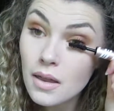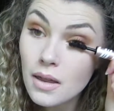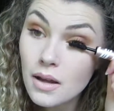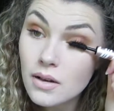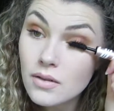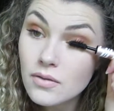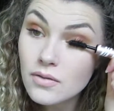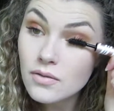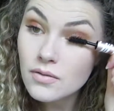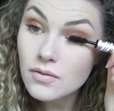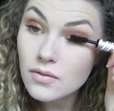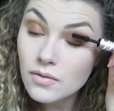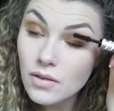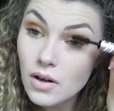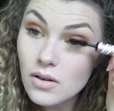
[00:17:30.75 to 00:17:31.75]
like
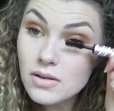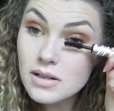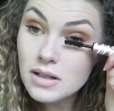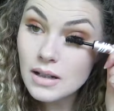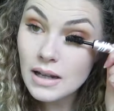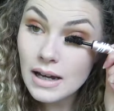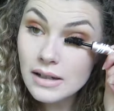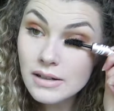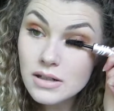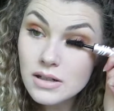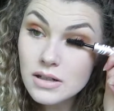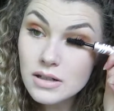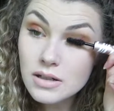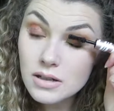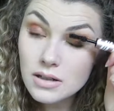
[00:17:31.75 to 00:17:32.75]
false
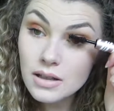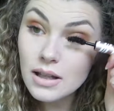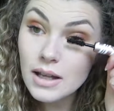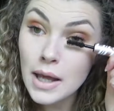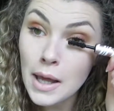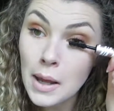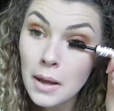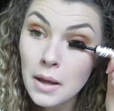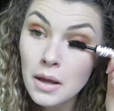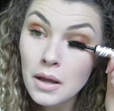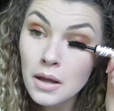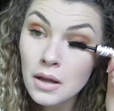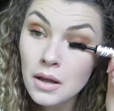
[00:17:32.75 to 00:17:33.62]
lash, like